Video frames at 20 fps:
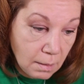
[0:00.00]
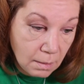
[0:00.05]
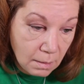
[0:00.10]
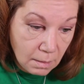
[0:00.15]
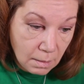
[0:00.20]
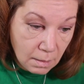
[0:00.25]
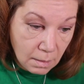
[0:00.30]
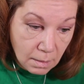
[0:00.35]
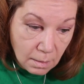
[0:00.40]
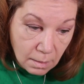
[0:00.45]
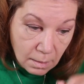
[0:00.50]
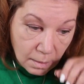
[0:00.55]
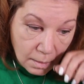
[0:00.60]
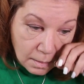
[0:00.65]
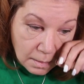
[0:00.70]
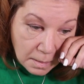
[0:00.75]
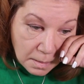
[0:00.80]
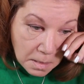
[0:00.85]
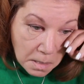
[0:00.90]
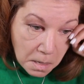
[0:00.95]

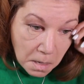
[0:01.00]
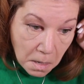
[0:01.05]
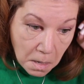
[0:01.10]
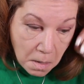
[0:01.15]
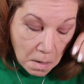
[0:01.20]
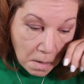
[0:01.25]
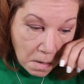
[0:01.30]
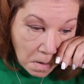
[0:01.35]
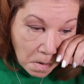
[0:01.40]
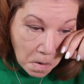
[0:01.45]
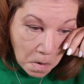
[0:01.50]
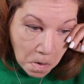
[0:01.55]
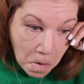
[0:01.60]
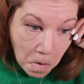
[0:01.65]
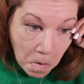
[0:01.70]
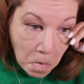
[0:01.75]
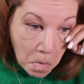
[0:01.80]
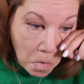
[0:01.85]
(silence)